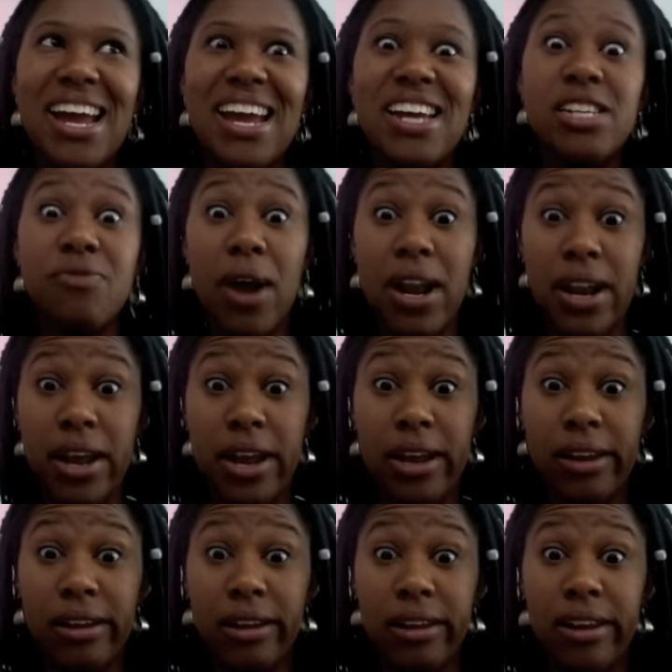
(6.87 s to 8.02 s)
it's
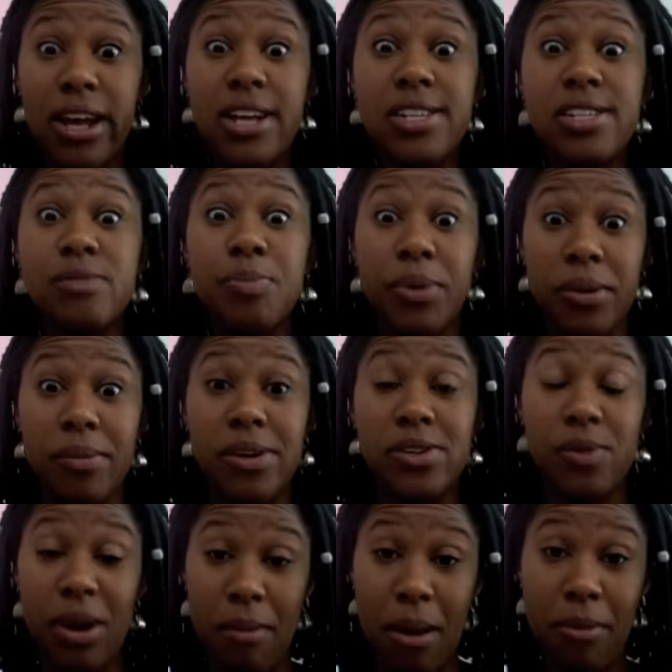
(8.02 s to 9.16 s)
Friday. That's pretty
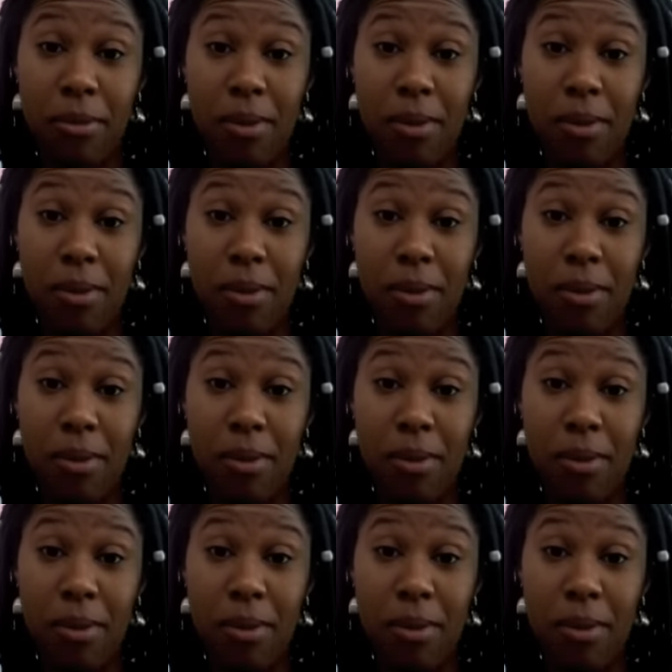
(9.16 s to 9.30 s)
much what I'm happy